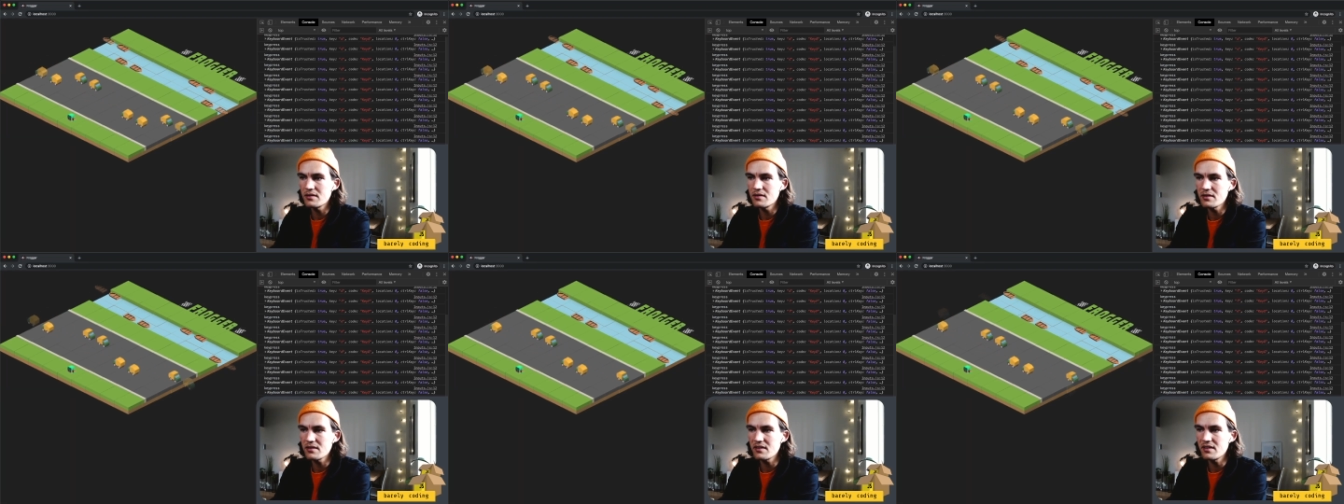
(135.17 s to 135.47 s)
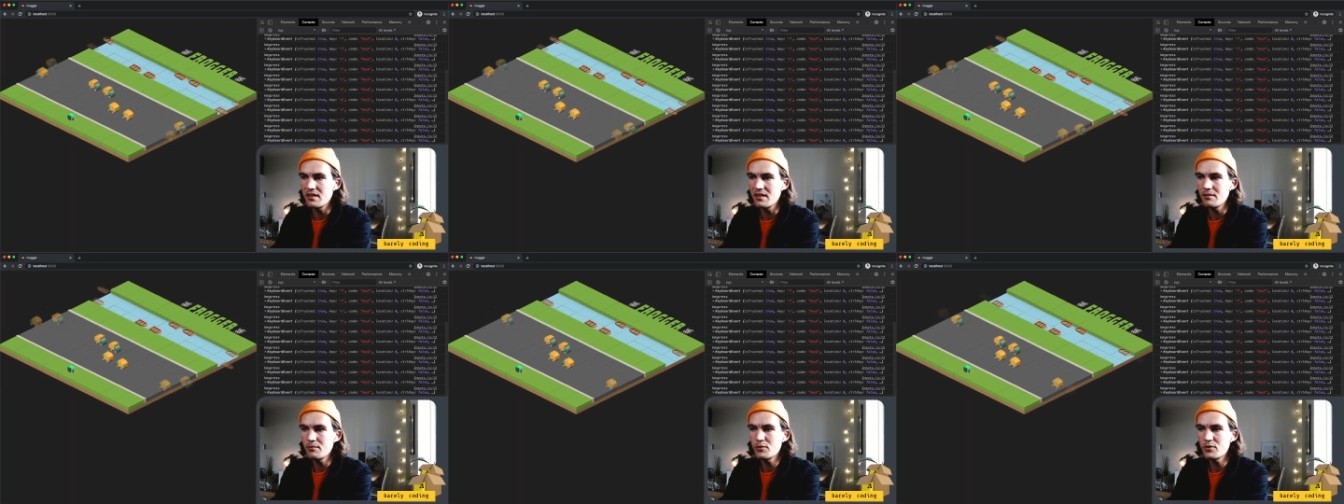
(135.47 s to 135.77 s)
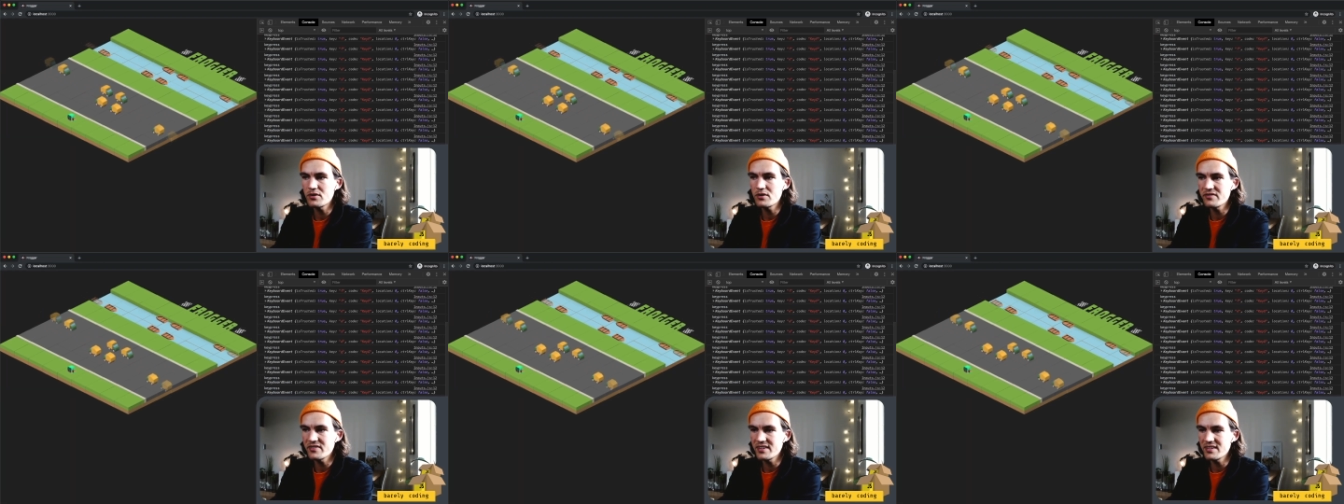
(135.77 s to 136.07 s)
keyboard
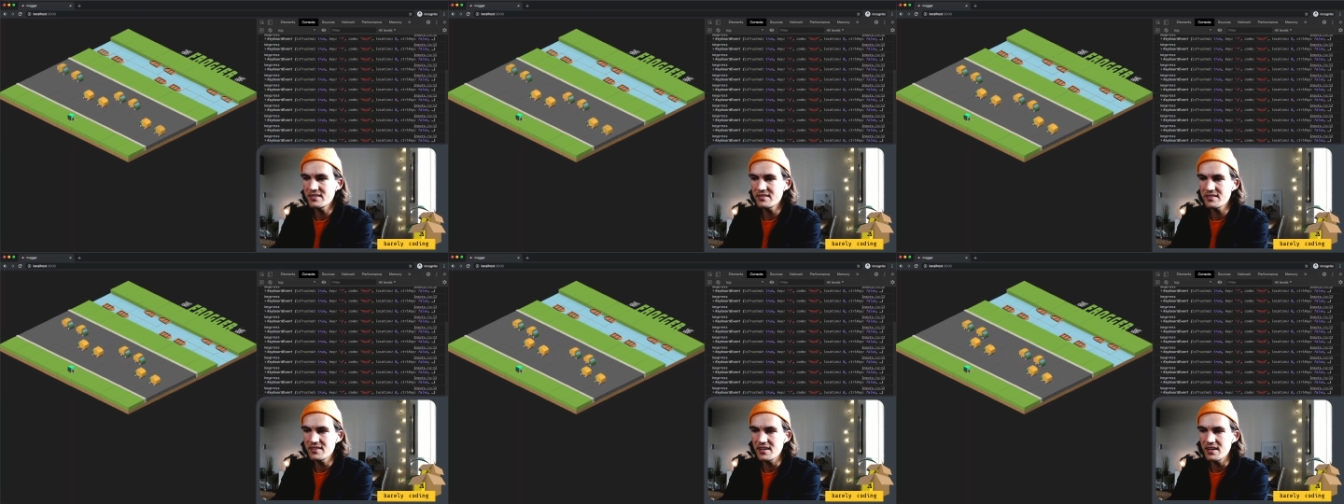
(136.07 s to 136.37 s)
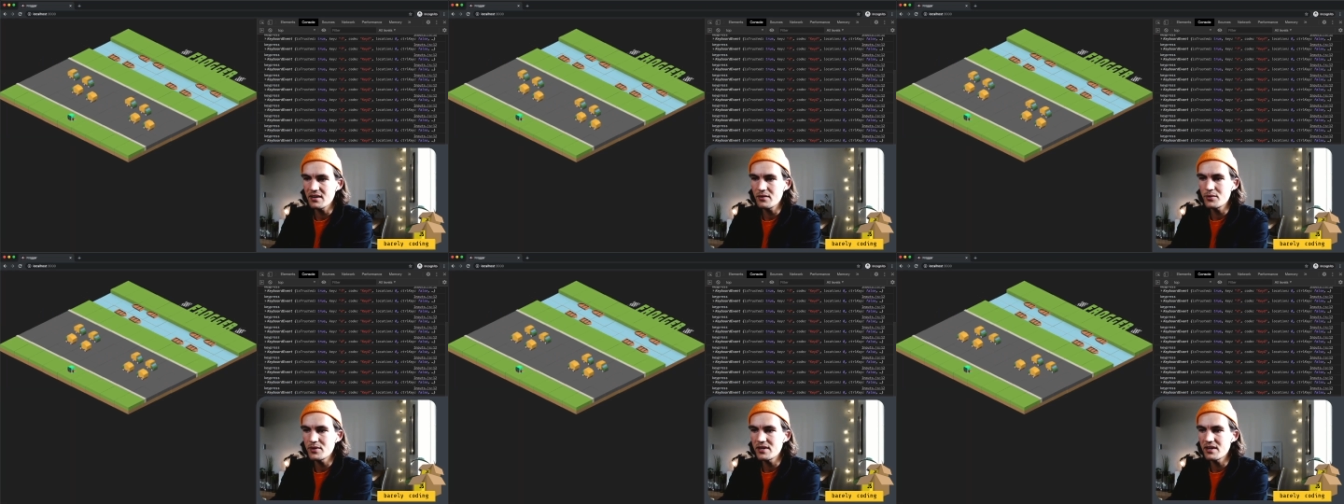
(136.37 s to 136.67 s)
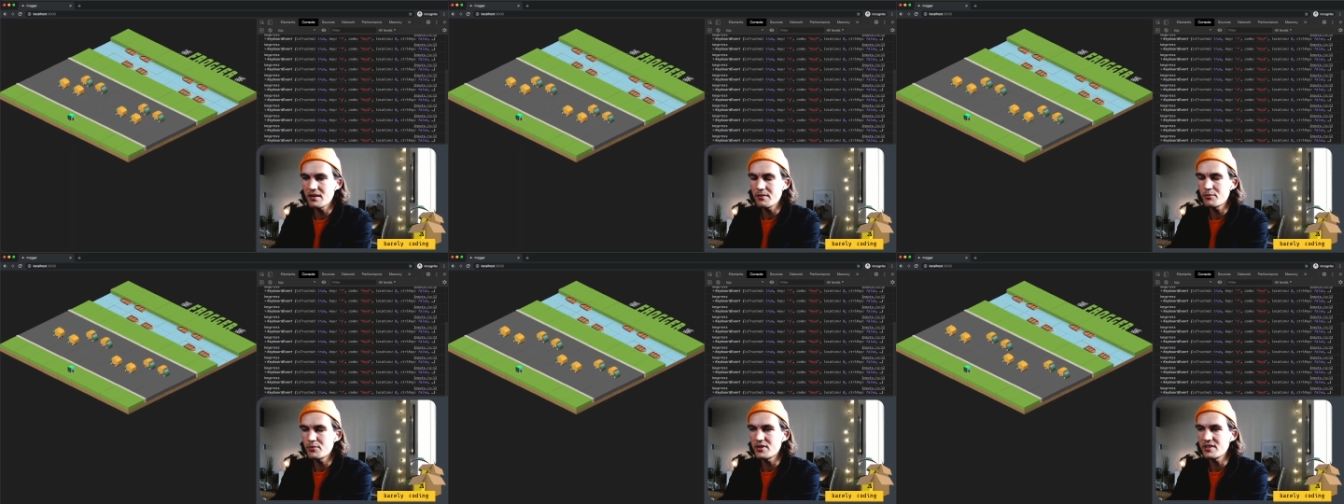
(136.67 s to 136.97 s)
events here when I
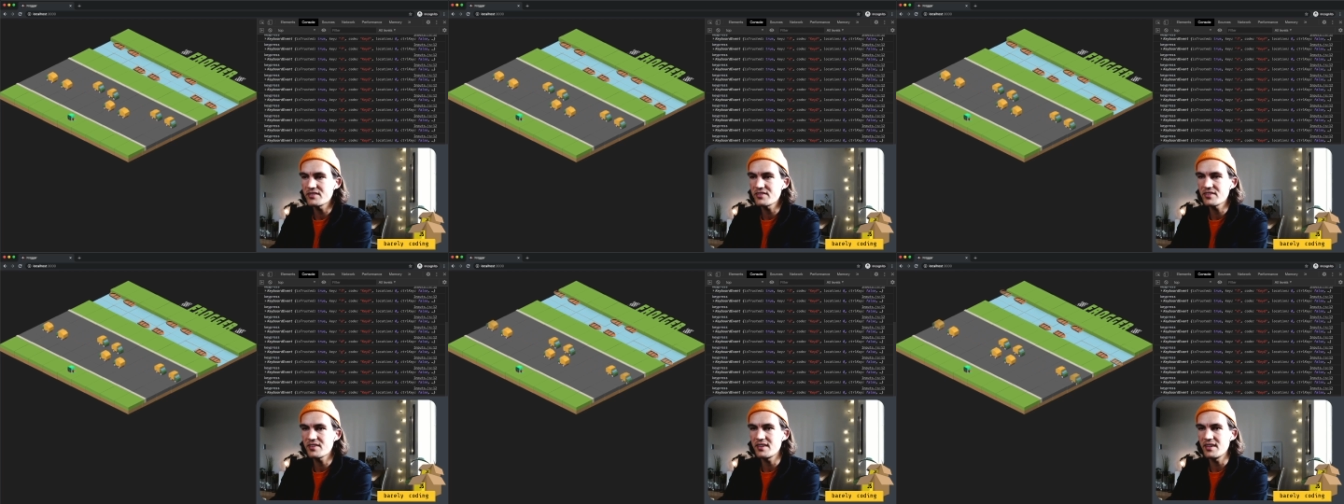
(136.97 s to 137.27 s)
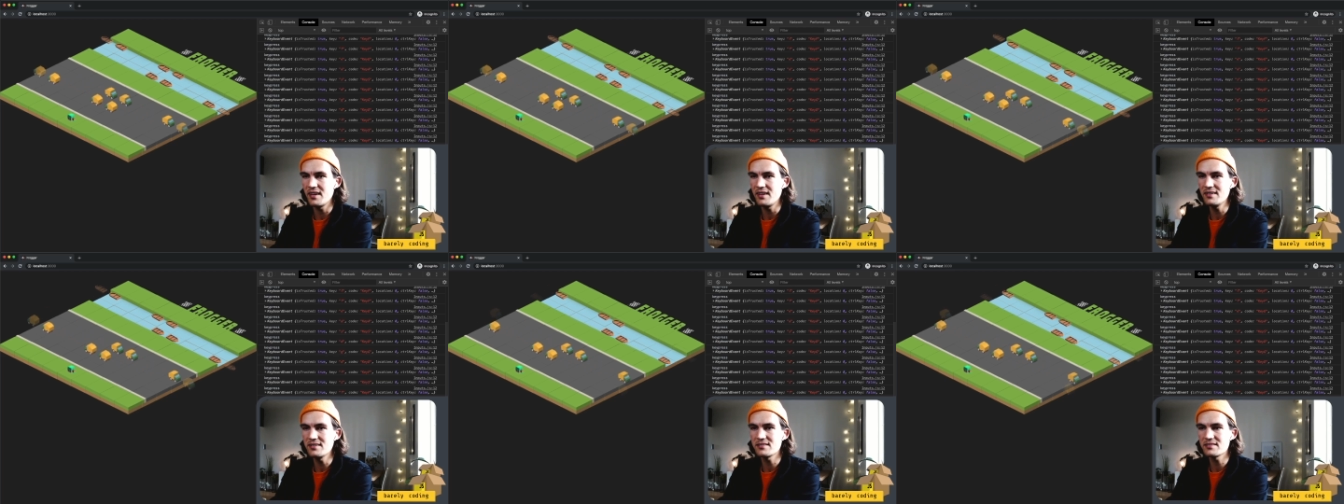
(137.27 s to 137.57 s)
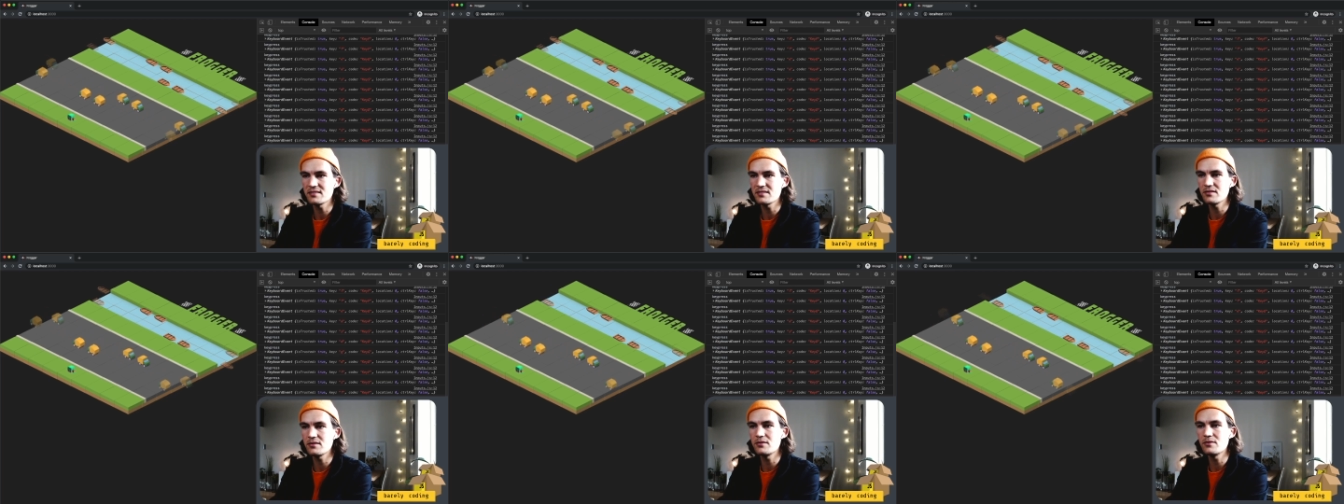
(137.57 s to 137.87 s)
press a key,
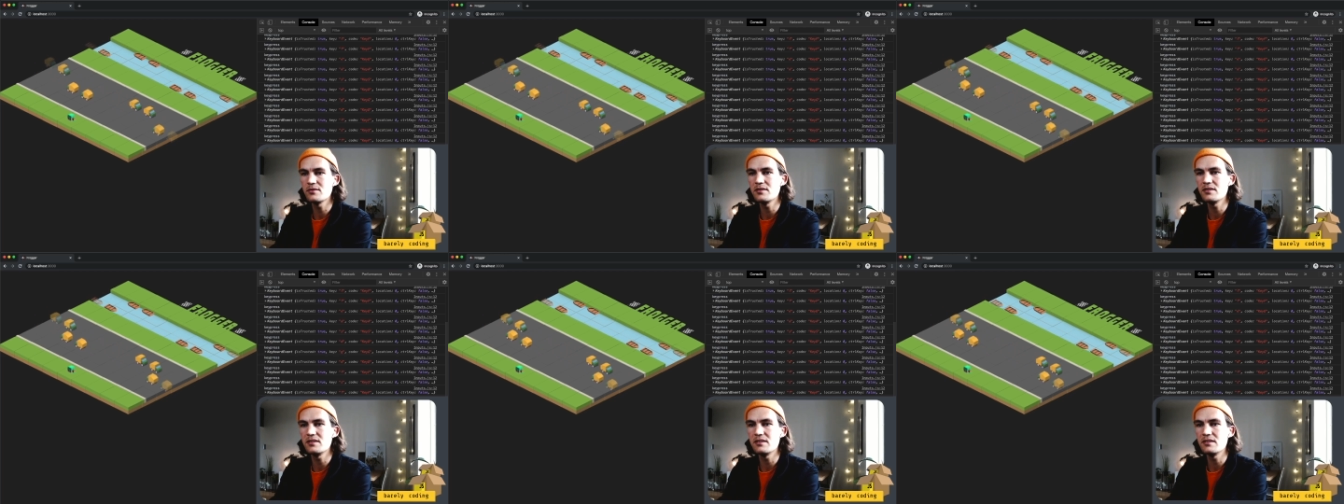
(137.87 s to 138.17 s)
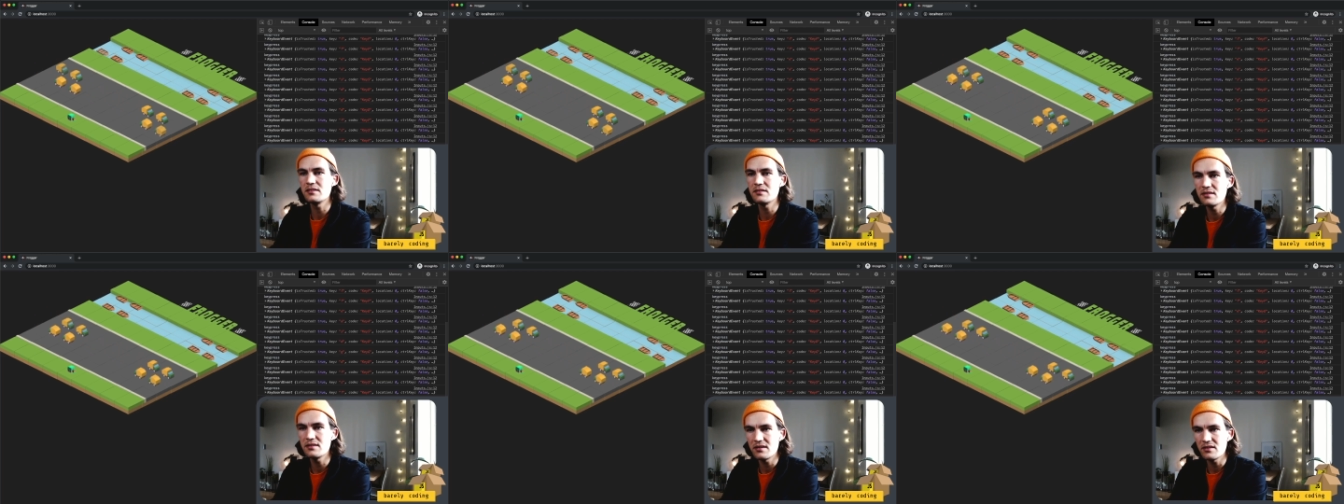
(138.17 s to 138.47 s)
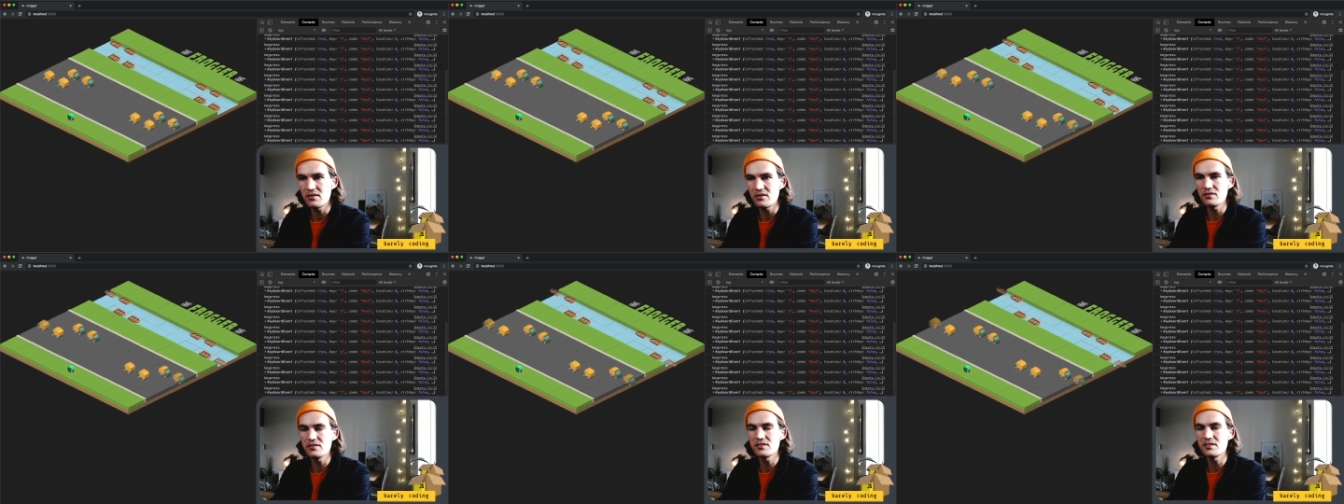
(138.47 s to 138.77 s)
so that
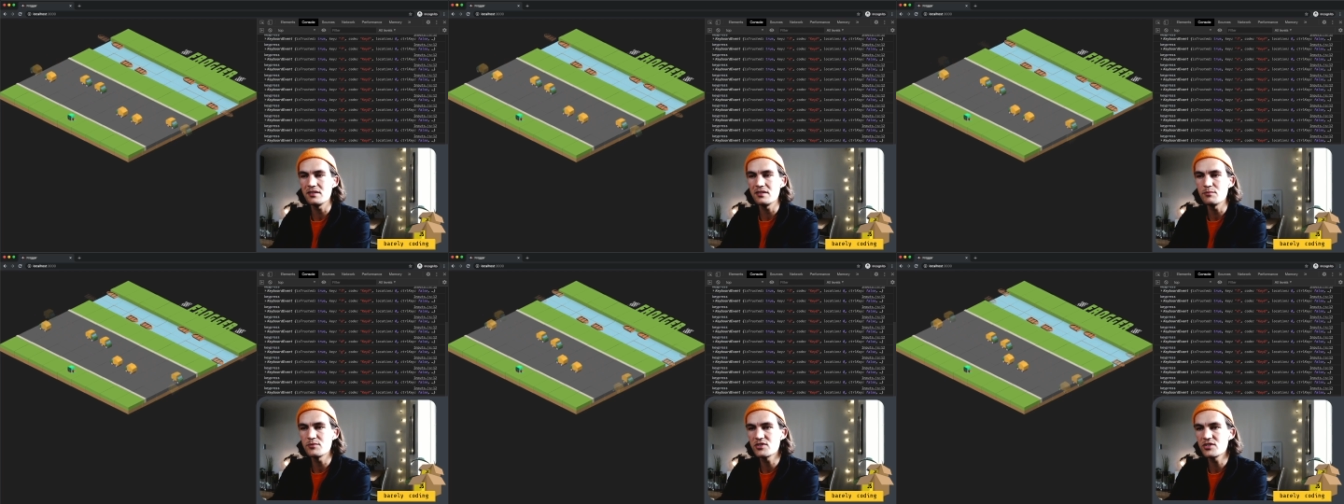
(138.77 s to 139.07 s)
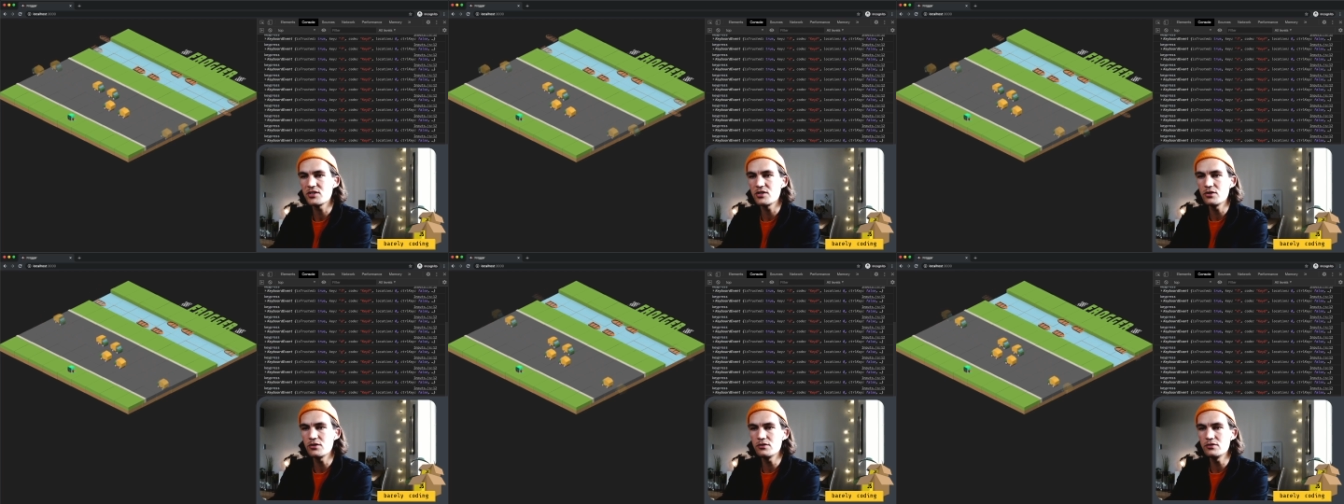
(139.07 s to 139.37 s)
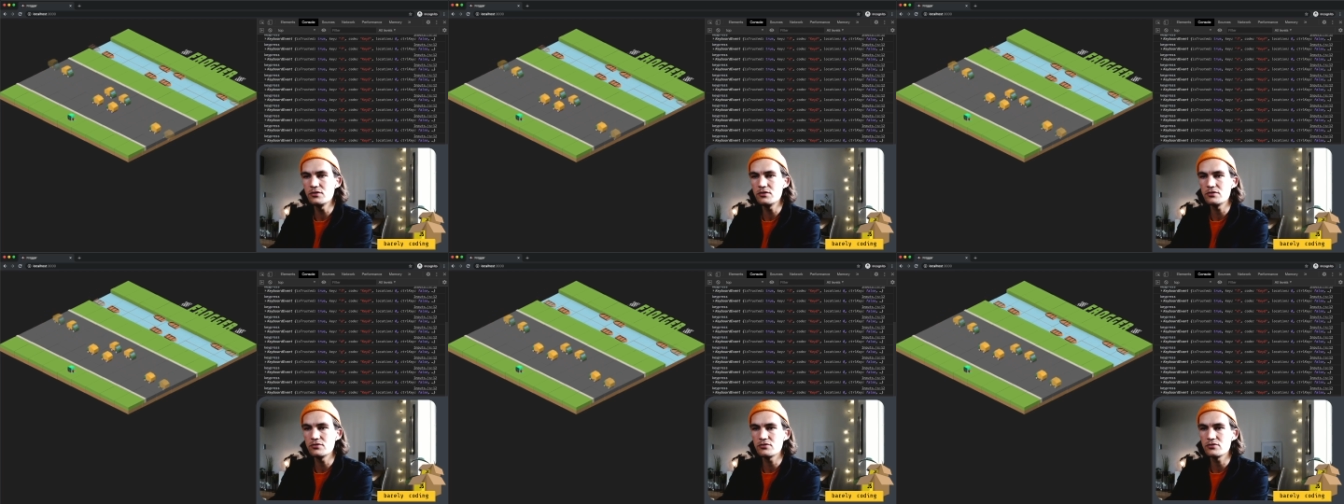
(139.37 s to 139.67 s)
all seems good.